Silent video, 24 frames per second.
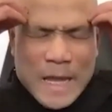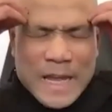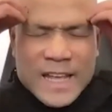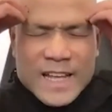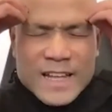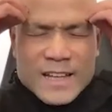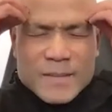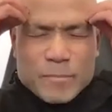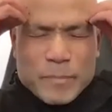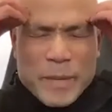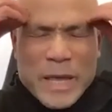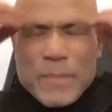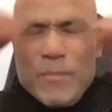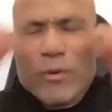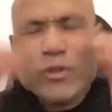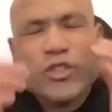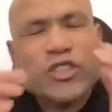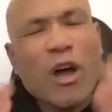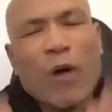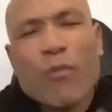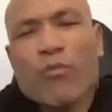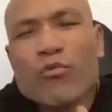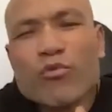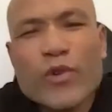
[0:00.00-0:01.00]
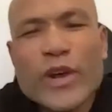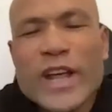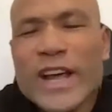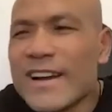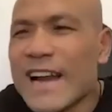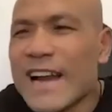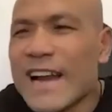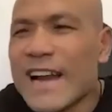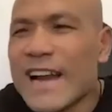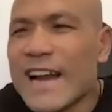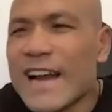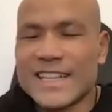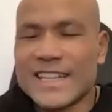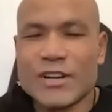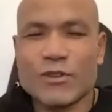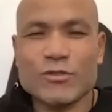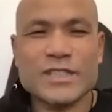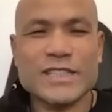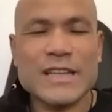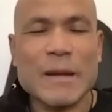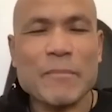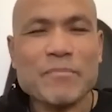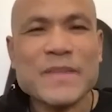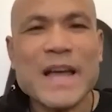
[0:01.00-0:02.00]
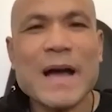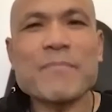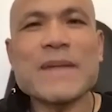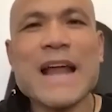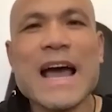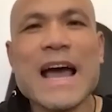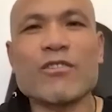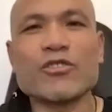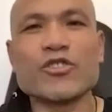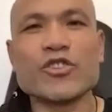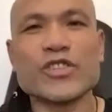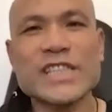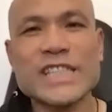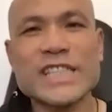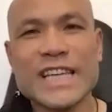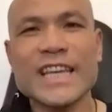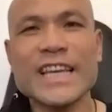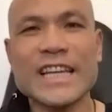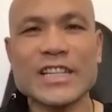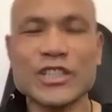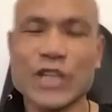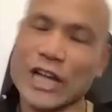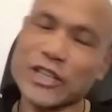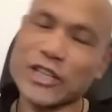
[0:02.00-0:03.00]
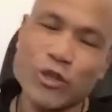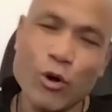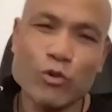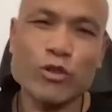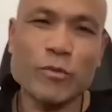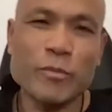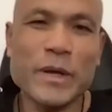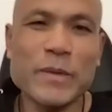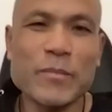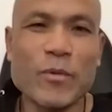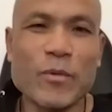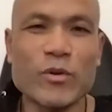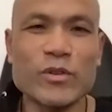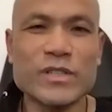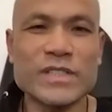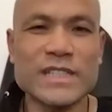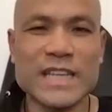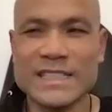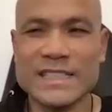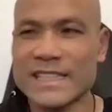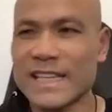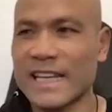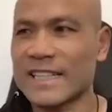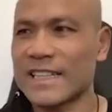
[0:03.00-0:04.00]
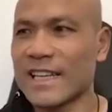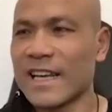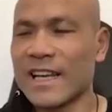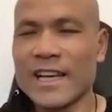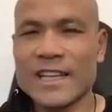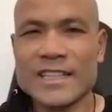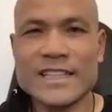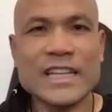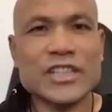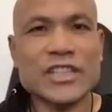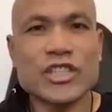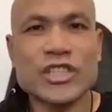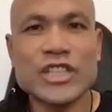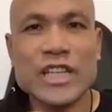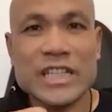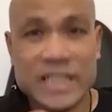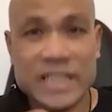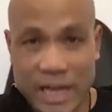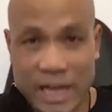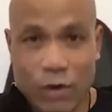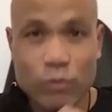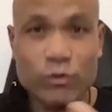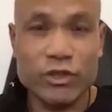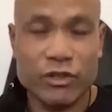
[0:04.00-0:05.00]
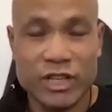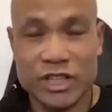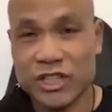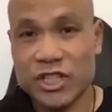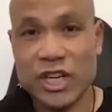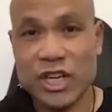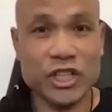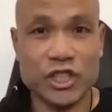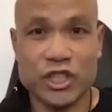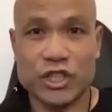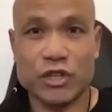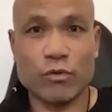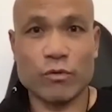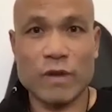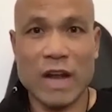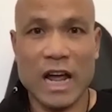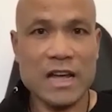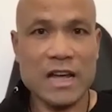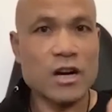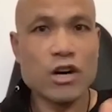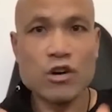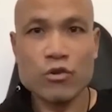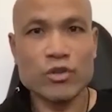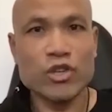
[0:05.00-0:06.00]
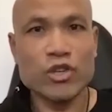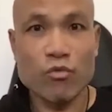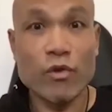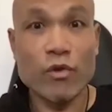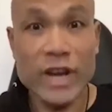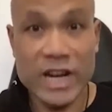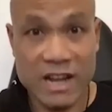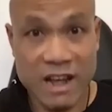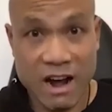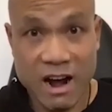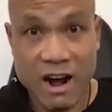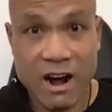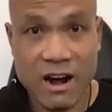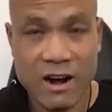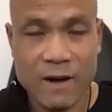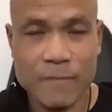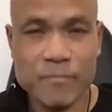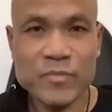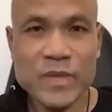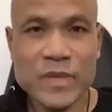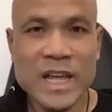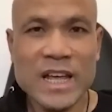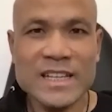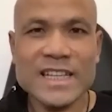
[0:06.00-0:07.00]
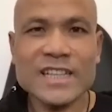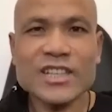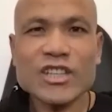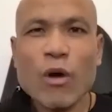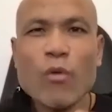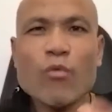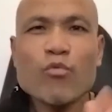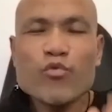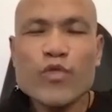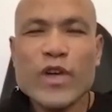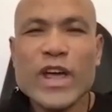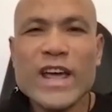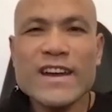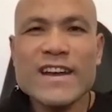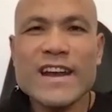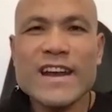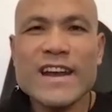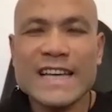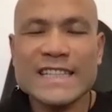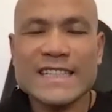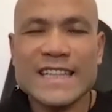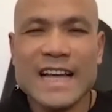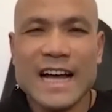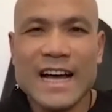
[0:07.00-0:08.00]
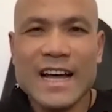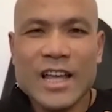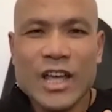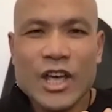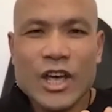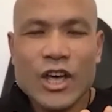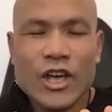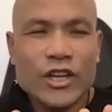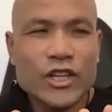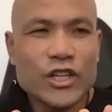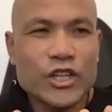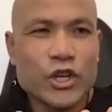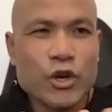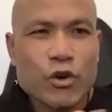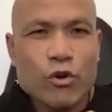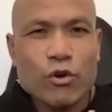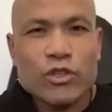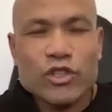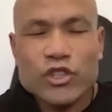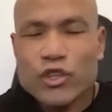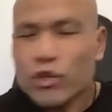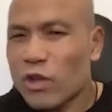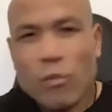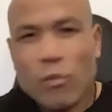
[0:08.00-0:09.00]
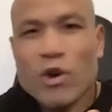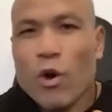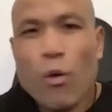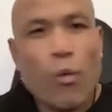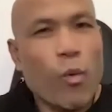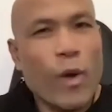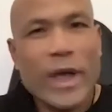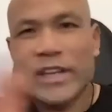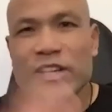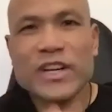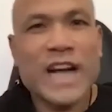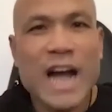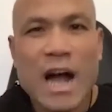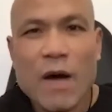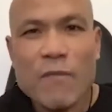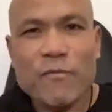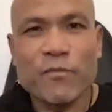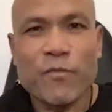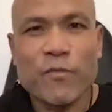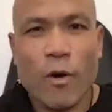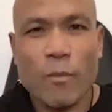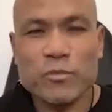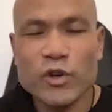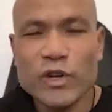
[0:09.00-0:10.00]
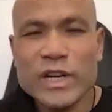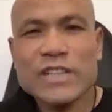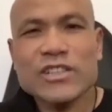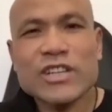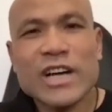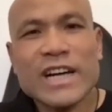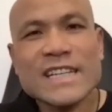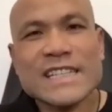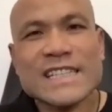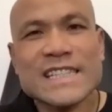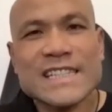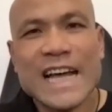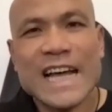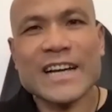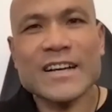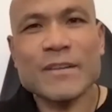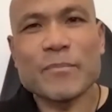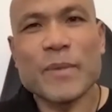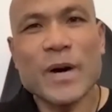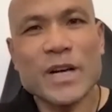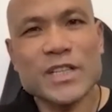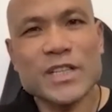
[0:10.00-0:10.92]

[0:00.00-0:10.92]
people don't realize, you know, sometimes now you see, and I talk to people, just tell you, they judge you like who you really are. They don't realize that you don't know where you come from. You need to understand the person,